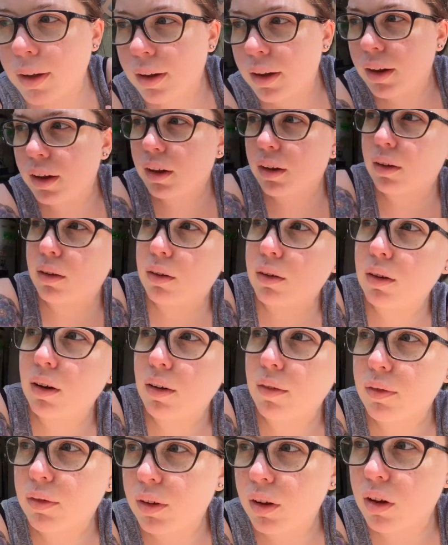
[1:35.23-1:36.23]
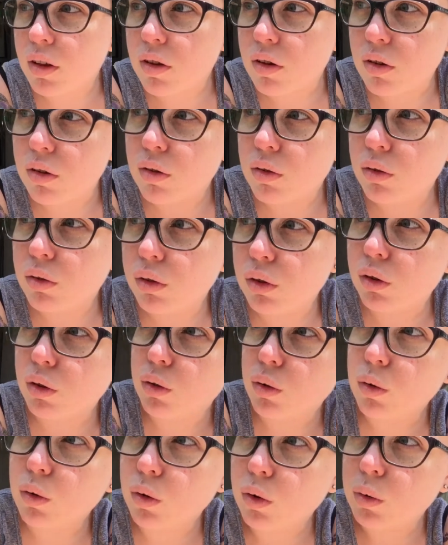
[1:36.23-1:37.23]
like Netflix or
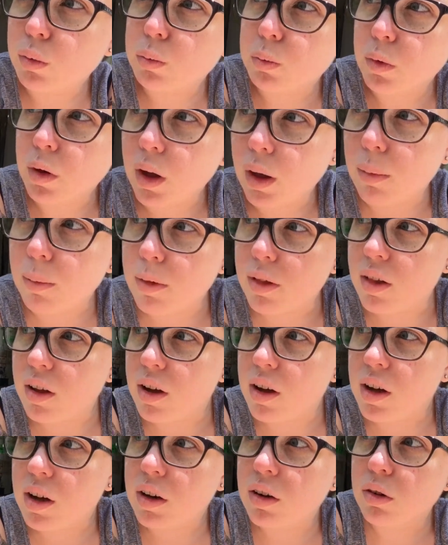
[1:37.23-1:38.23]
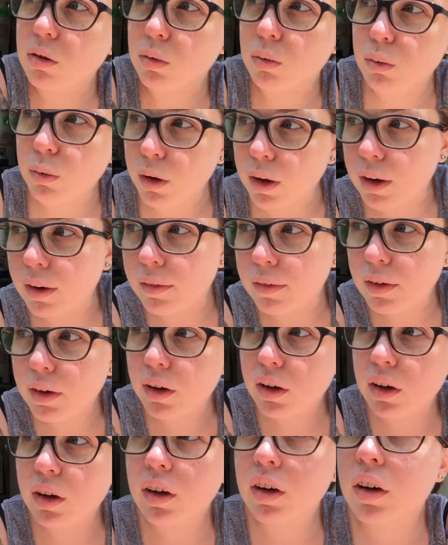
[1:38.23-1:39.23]
Hulu or Amazon or
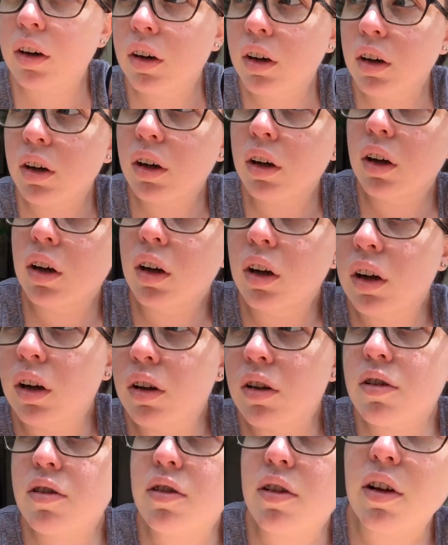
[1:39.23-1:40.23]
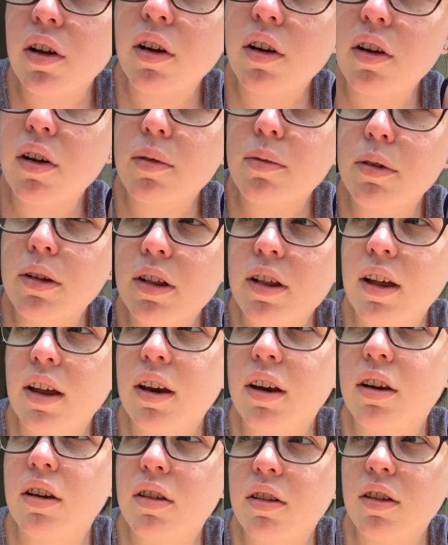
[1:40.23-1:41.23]
whatever. So I'm
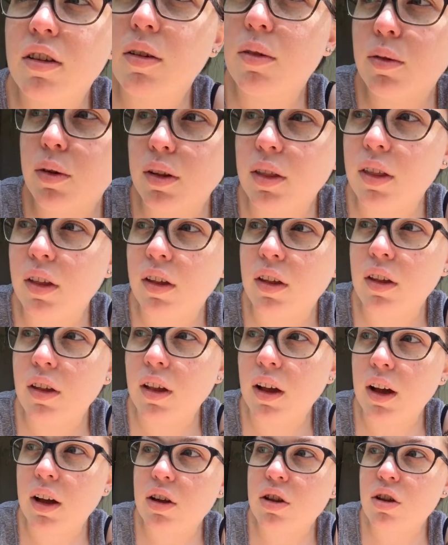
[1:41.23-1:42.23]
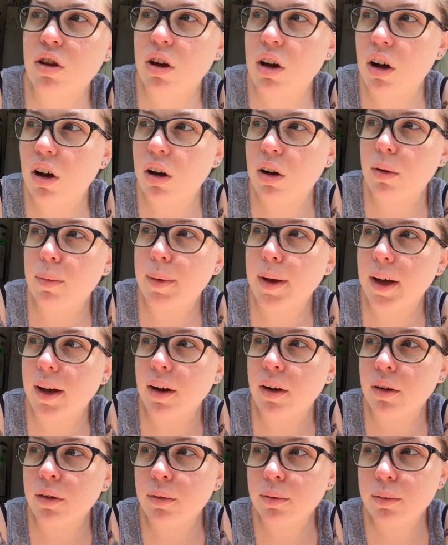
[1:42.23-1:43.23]
excited to see what this is actually all
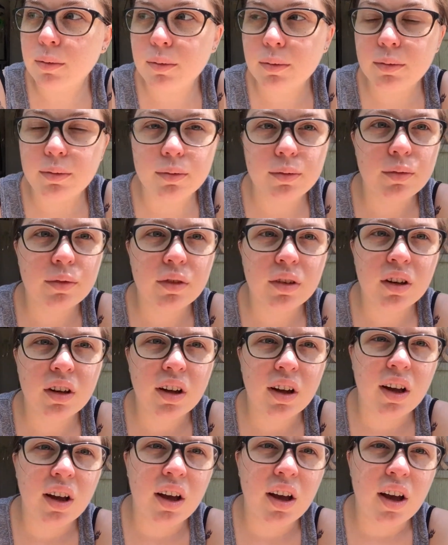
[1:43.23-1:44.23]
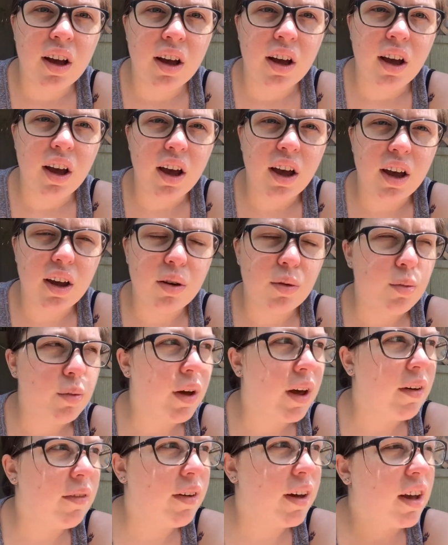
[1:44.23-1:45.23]
about. And we
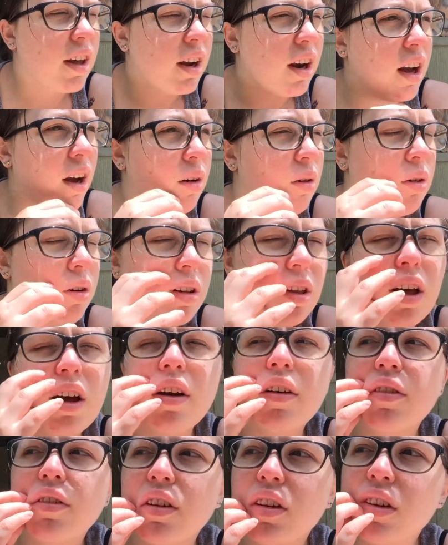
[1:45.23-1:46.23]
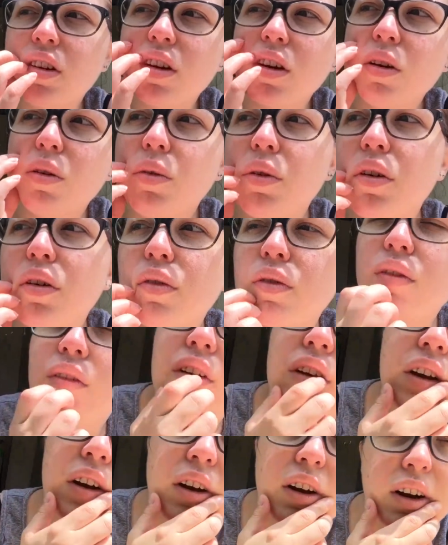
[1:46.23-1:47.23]
have like an hour left until we
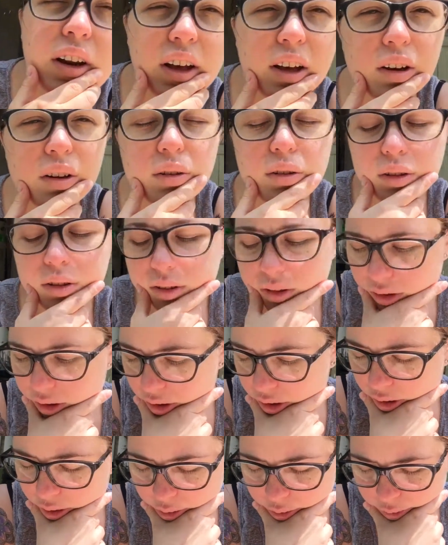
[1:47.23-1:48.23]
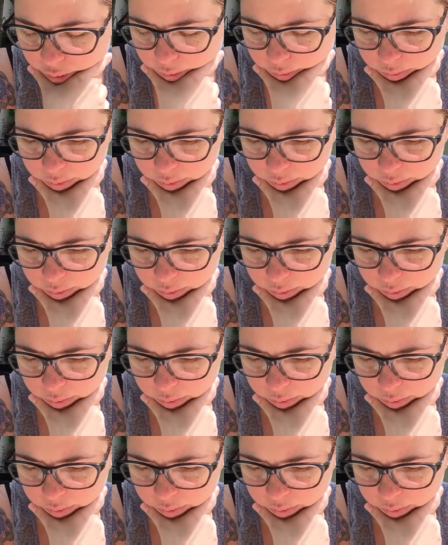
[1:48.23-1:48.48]
figure it out. So